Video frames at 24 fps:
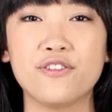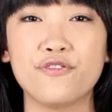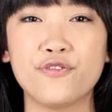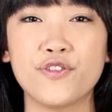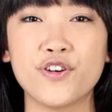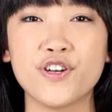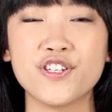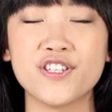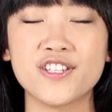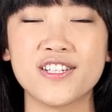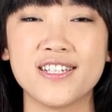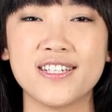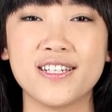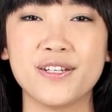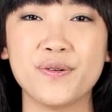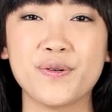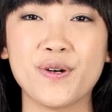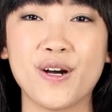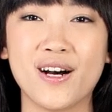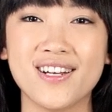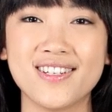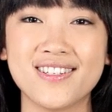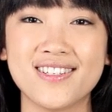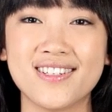first new
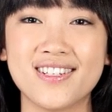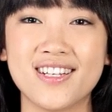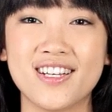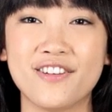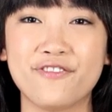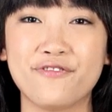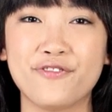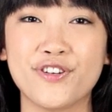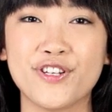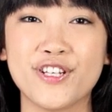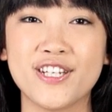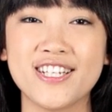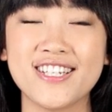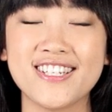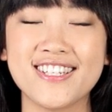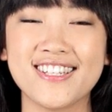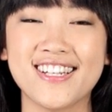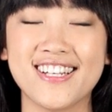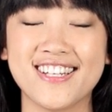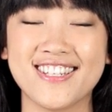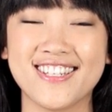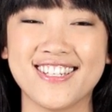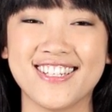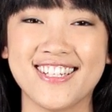consonant for this
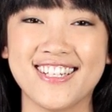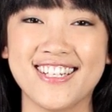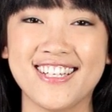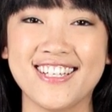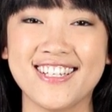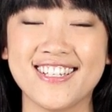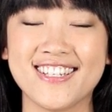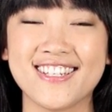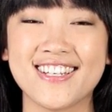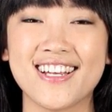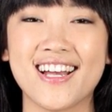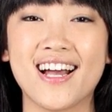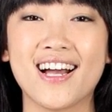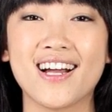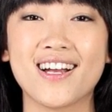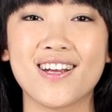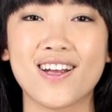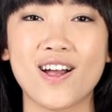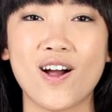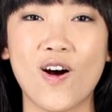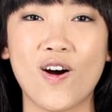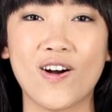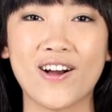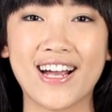lesson is
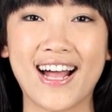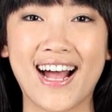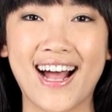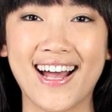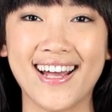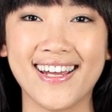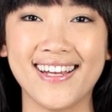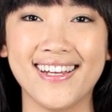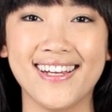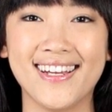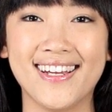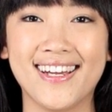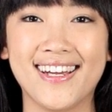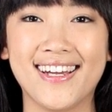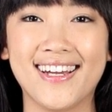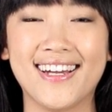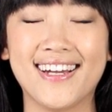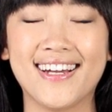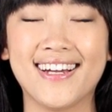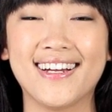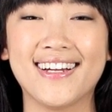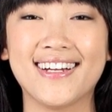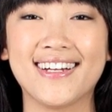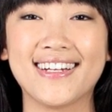Gaaw gài.
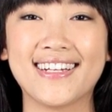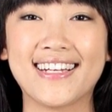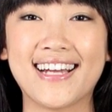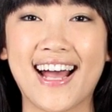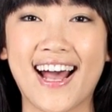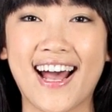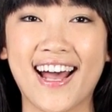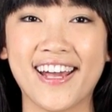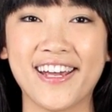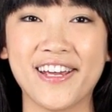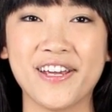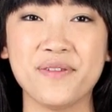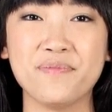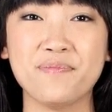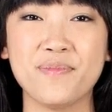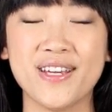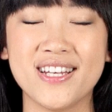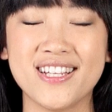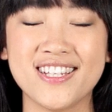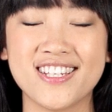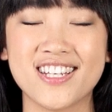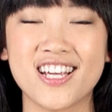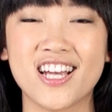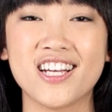Gai
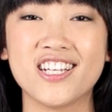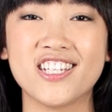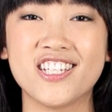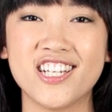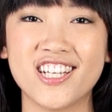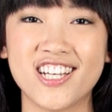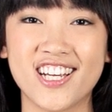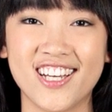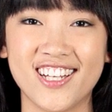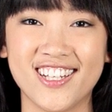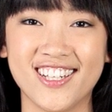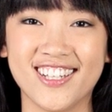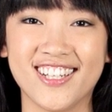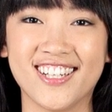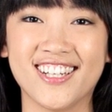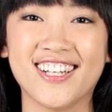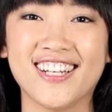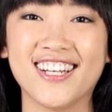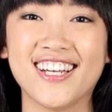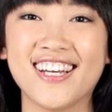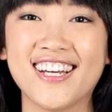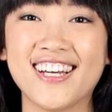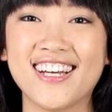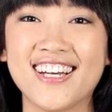means chicken.
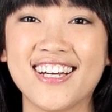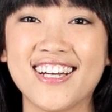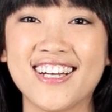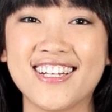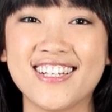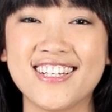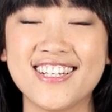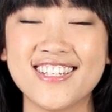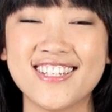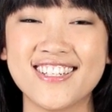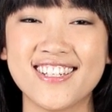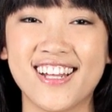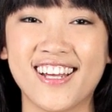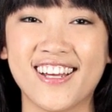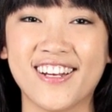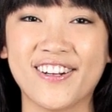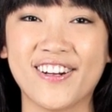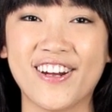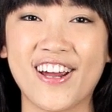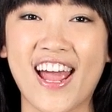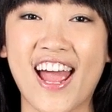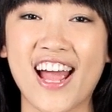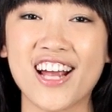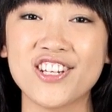This
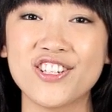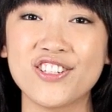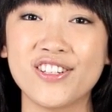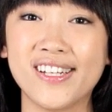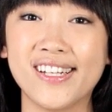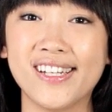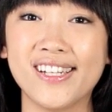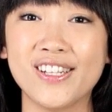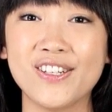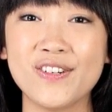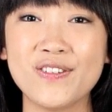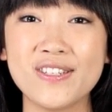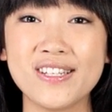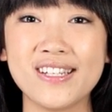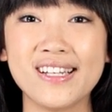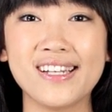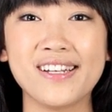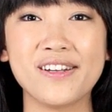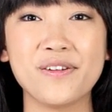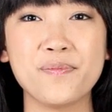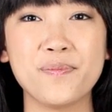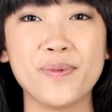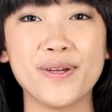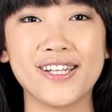letter actually looks a
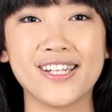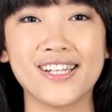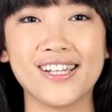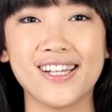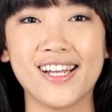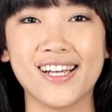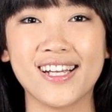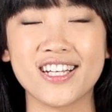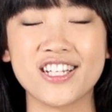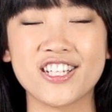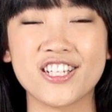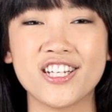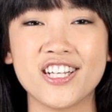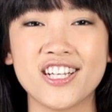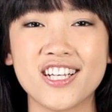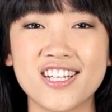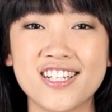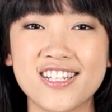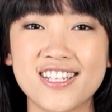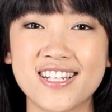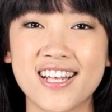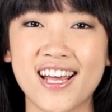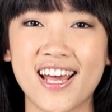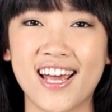little bit like a
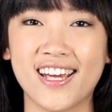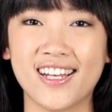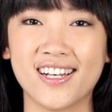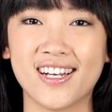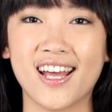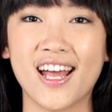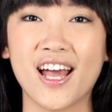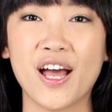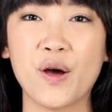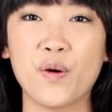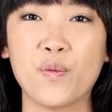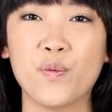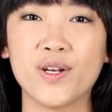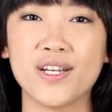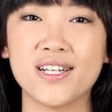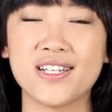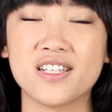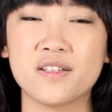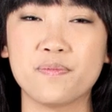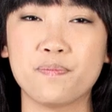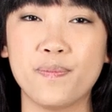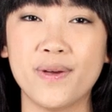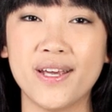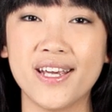chicken's head with
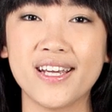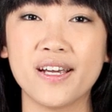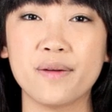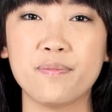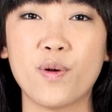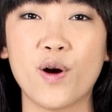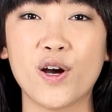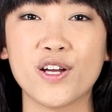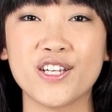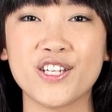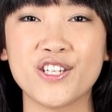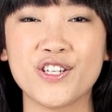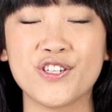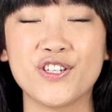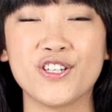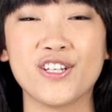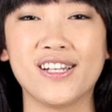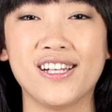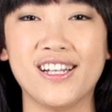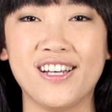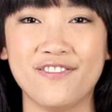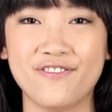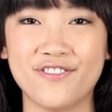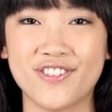its beak pointing to the
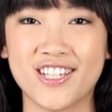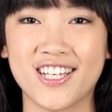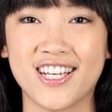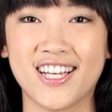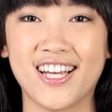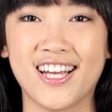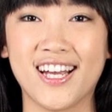left.